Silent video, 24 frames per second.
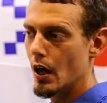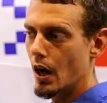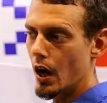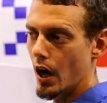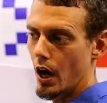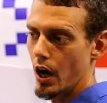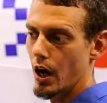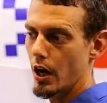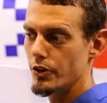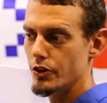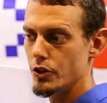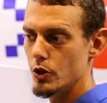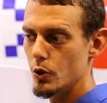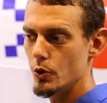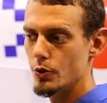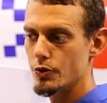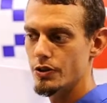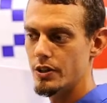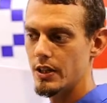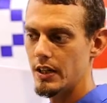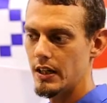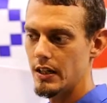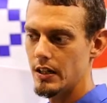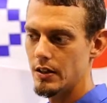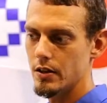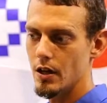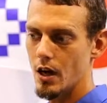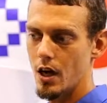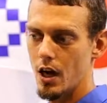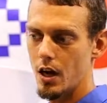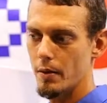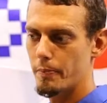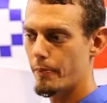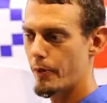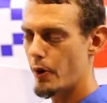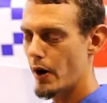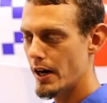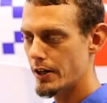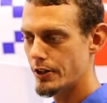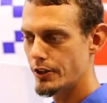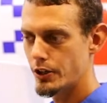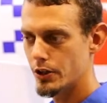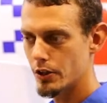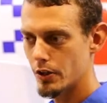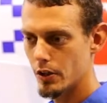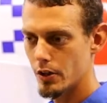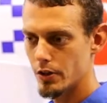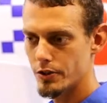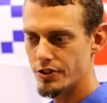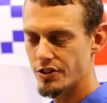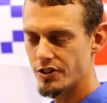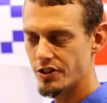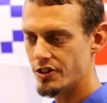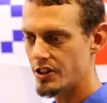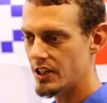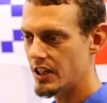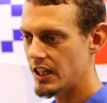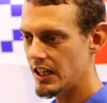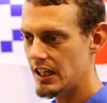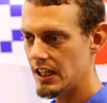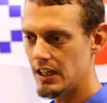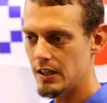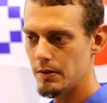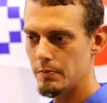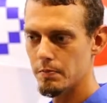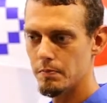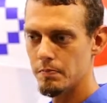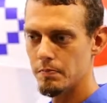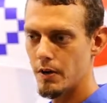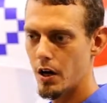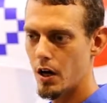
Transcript: Uh, using uh, pressure, steam,